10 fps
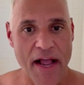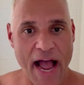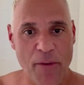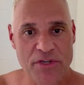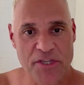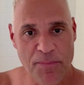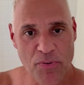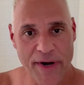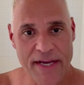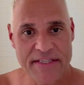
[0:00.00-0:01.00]
I was
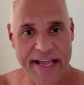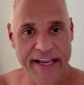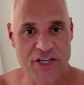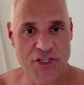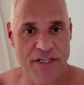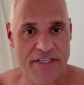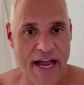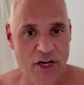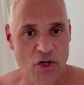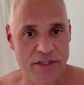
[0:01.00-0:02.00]
depressed, anxious,
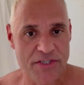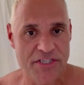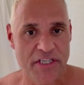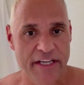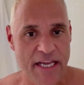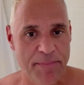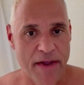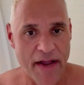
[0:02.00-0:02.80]
I couldn't sleep.